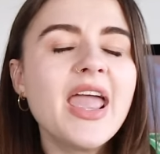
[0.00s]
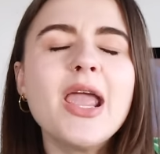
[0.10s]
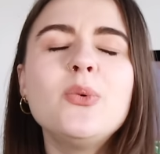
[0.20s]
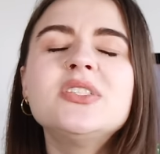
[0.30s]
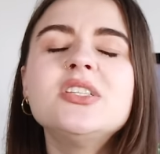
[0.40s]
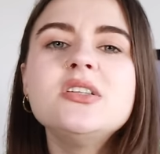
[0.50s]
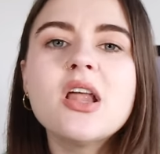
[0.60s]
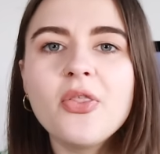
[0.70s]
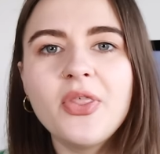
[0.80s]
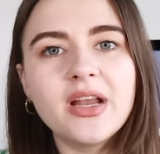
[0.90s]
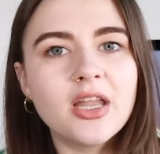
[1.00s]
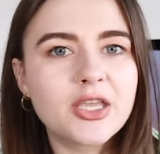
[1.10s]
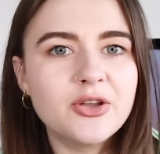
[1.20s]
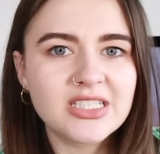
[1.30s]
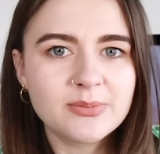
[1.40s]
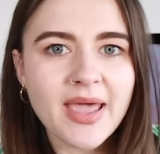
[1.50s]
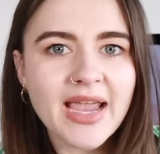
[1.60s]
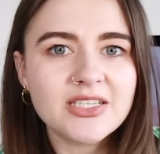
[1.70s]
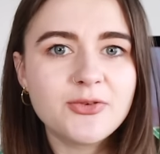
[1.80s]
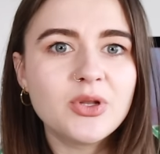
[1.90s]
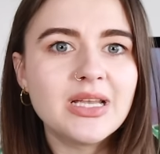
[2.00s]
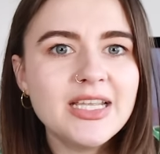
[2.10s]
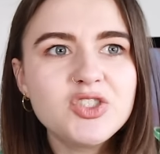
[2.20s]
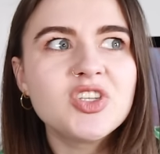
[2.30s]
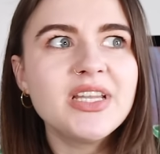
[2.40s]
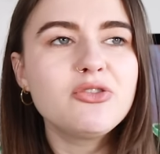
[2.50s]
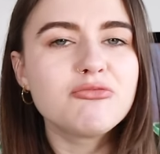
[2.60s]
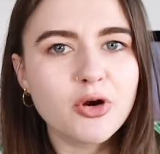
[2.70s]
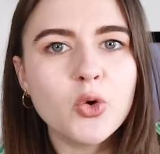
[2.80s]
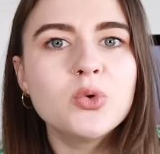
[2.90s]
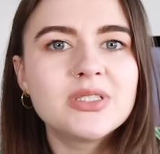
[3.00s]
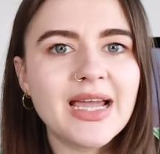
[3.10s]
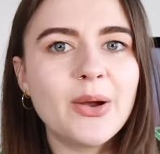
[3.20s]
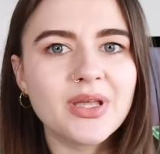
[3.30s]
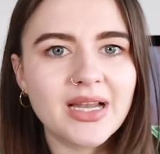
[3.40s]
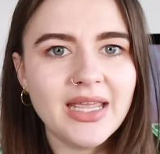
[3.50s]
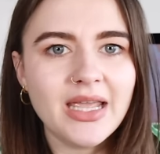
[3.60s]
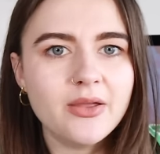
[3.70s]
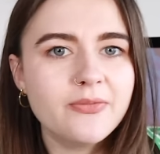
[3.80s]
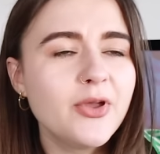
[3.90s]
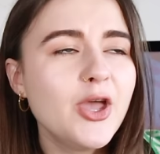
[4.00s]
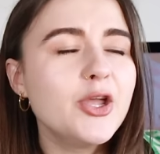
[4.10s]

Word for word: it was nothing like you'd expect if you'd literally rolled down a cliff.